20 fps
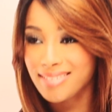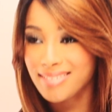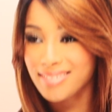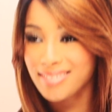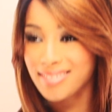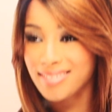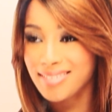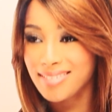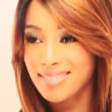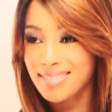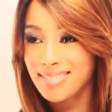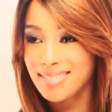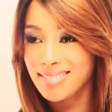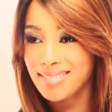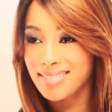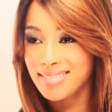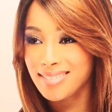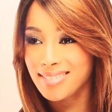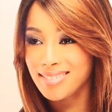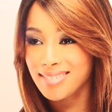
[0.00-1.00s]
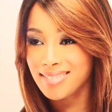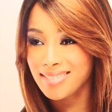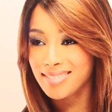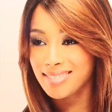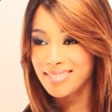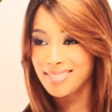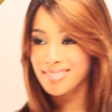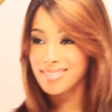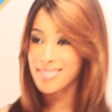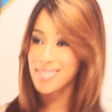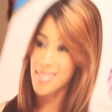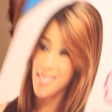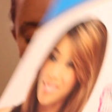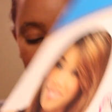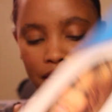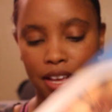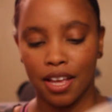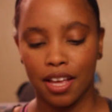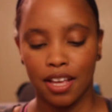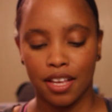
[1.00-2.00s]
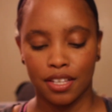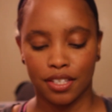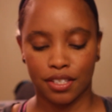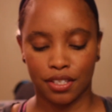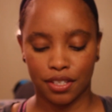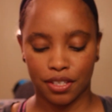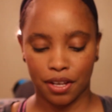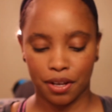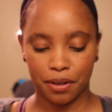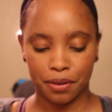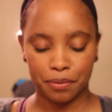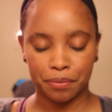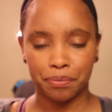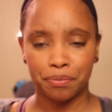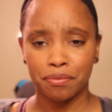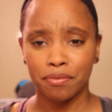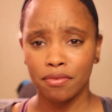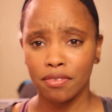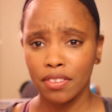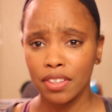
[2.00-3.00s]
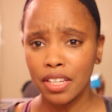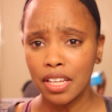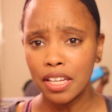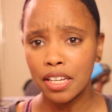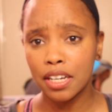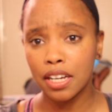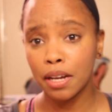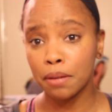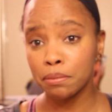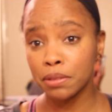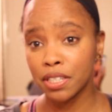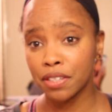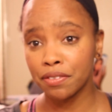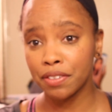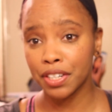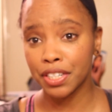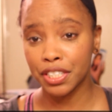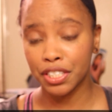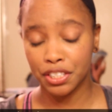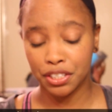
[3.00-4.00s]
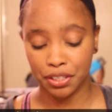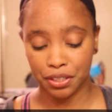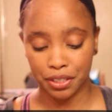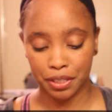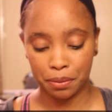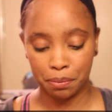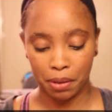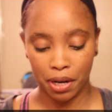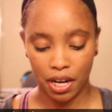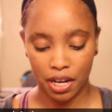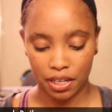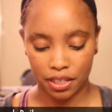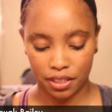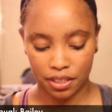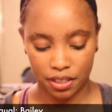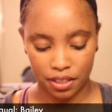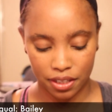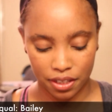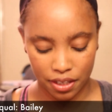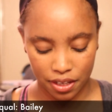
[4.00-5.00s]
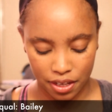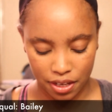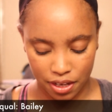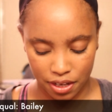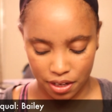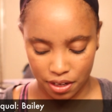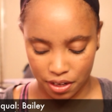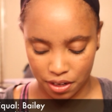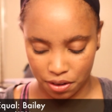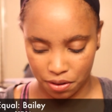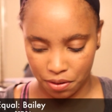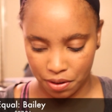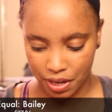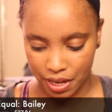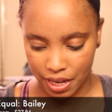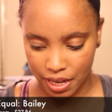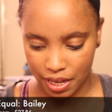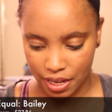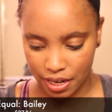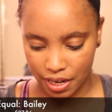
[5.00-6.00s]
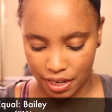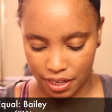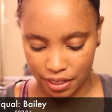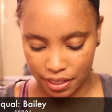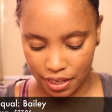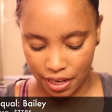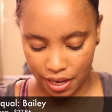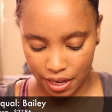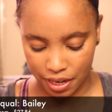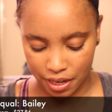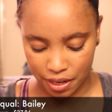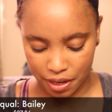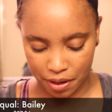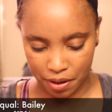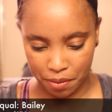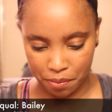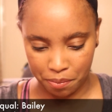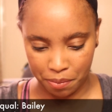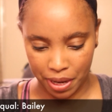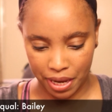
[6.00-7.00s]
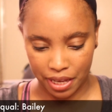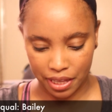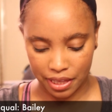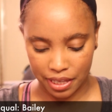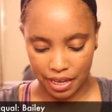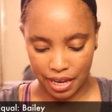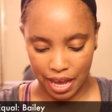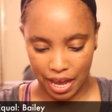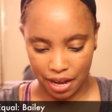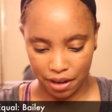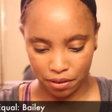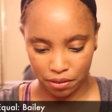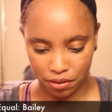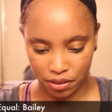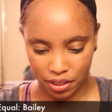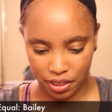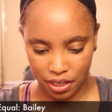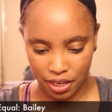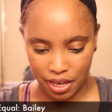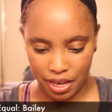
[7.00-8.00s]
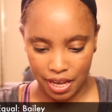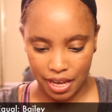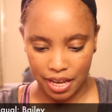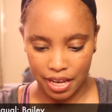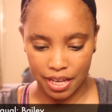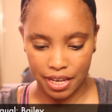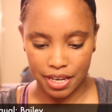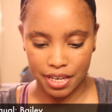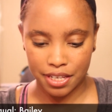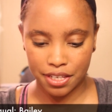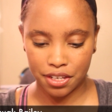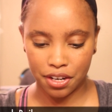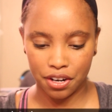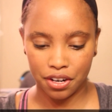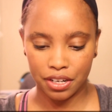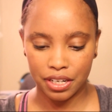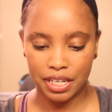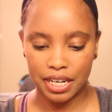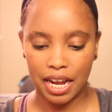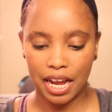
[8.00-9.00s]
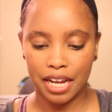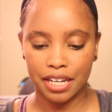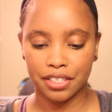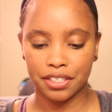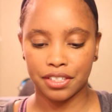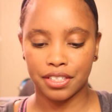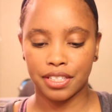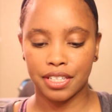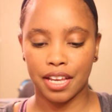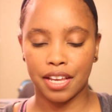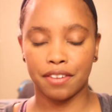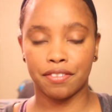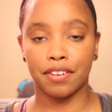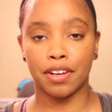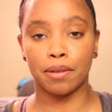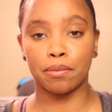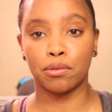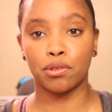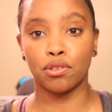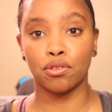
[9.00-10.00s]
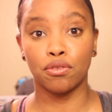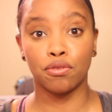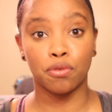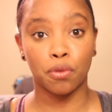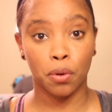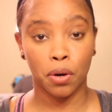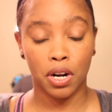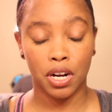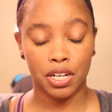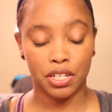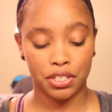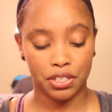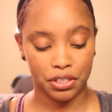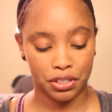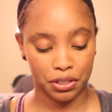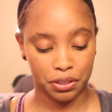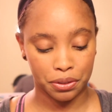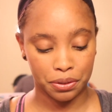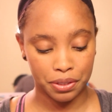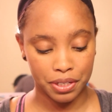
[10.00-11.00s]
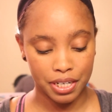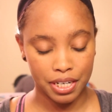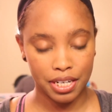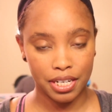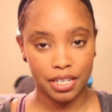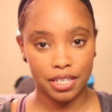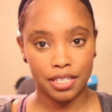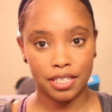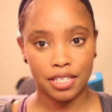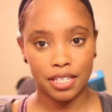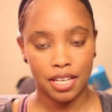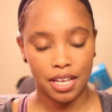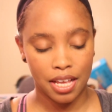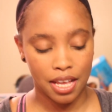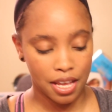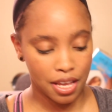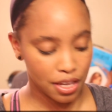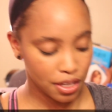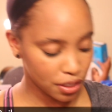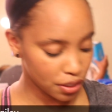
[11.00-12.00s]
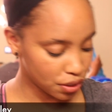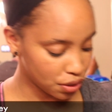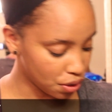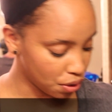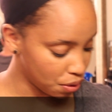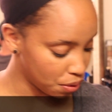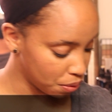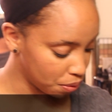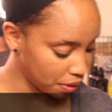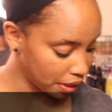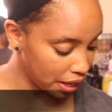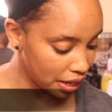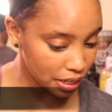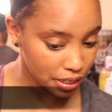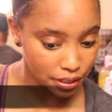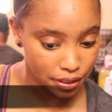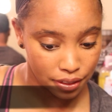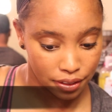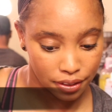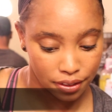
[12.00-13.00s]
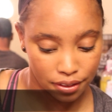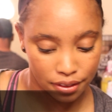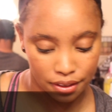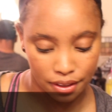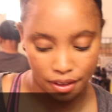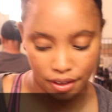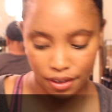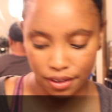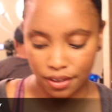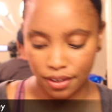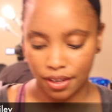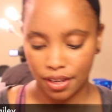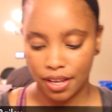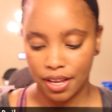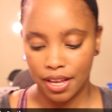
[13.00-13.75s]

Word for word: Very, very pretty. So comes in a very sturdy box. I'm going to go ahead and take Bailey out. It is curling iron safe up to 400 degrees, so that is a good thing.